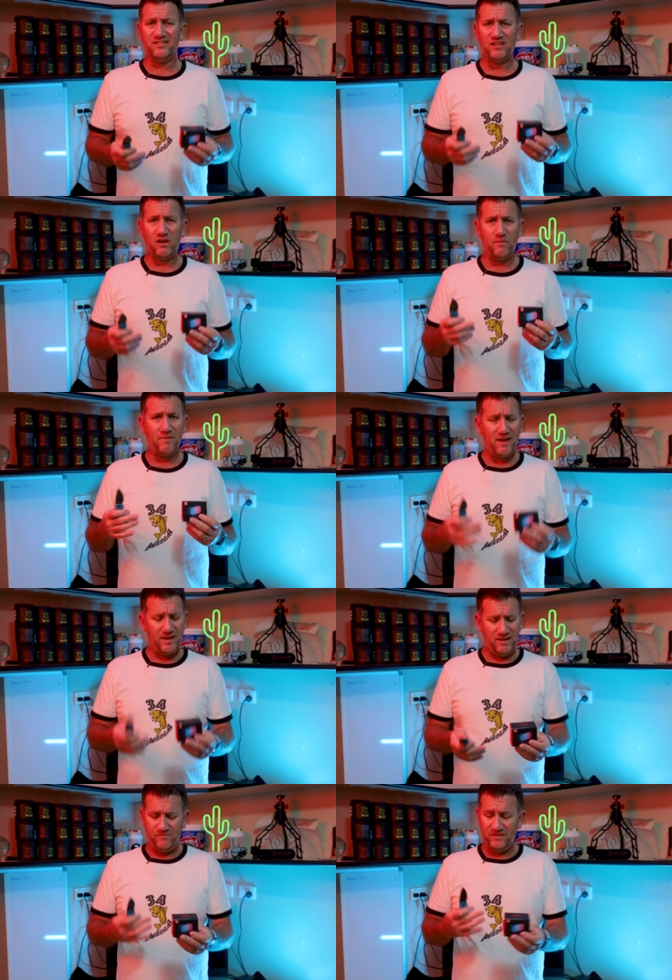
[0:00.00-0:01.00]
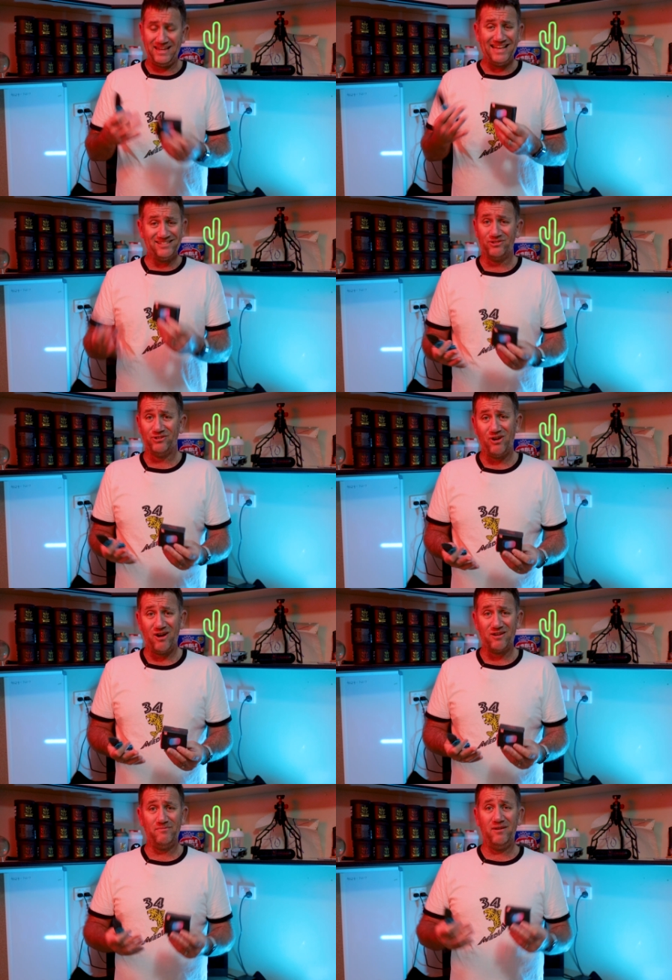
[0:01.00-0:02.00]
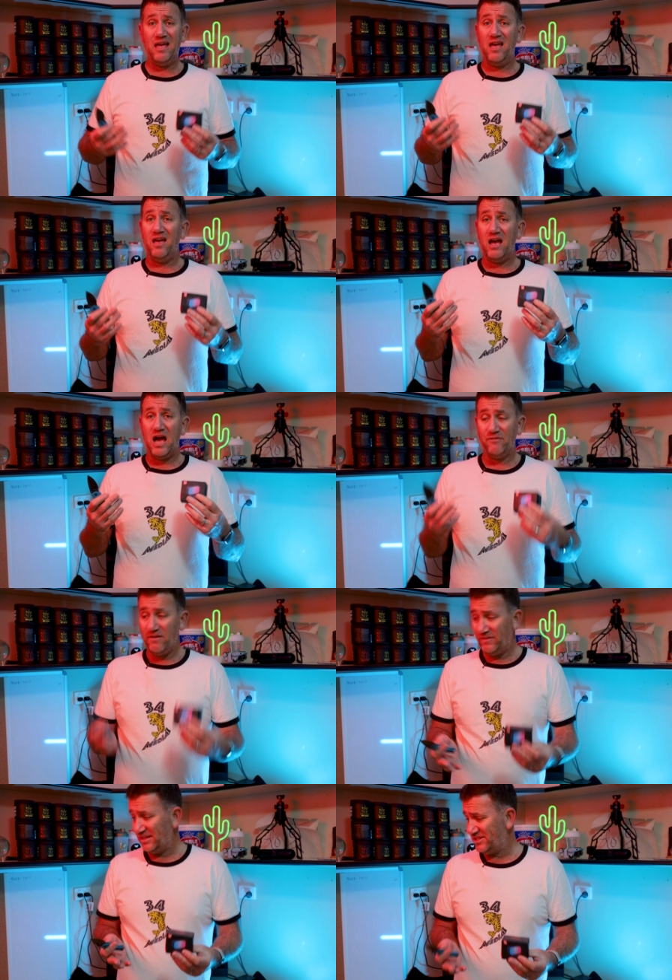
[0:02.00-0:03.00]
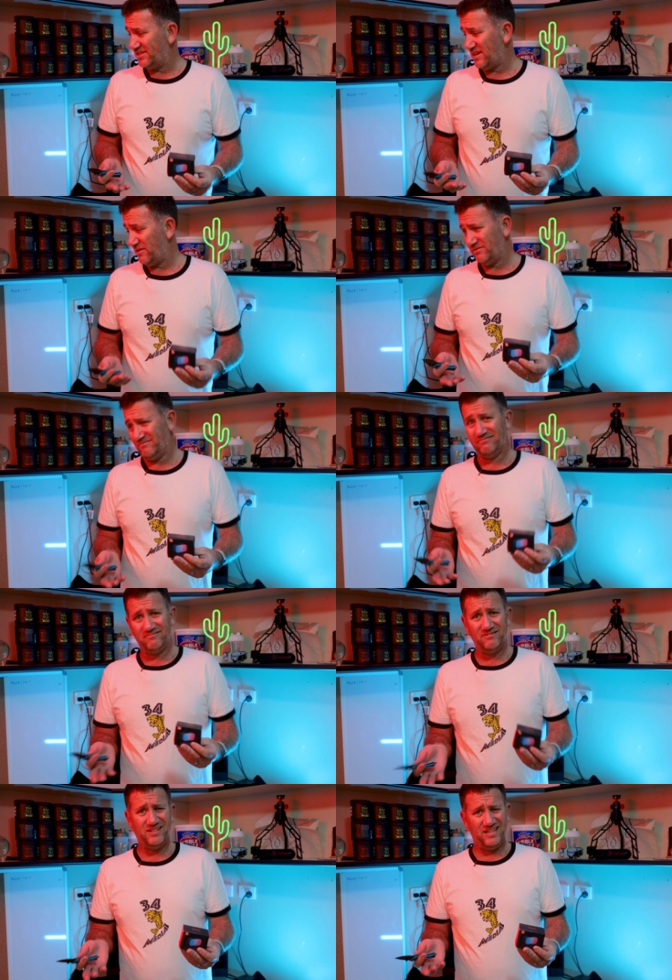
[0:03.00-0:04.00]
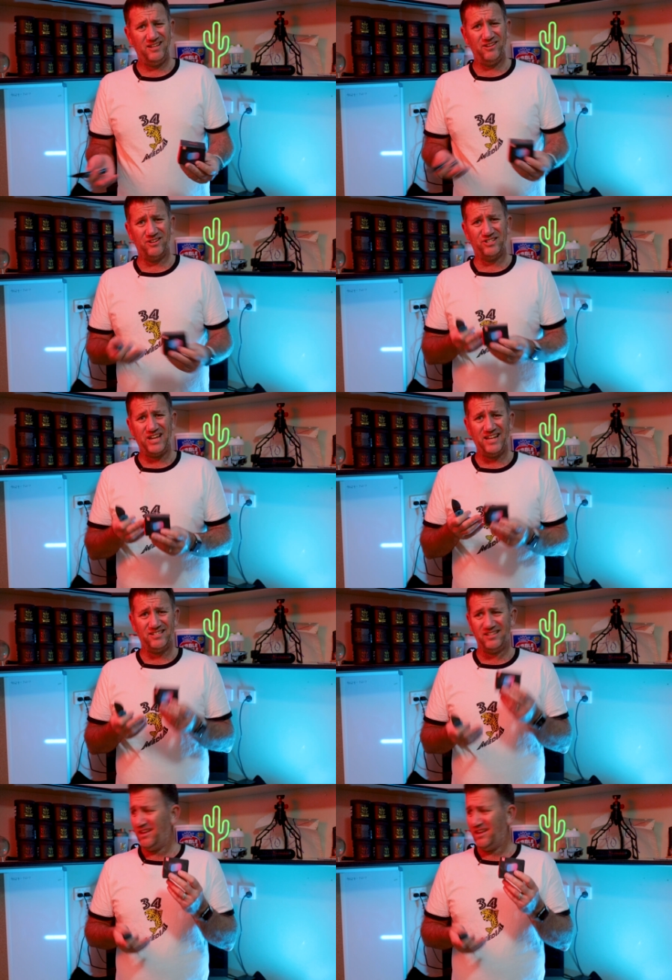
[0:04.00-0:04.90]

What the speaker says: So if it is a good item, I'd rather let you know and get a chance.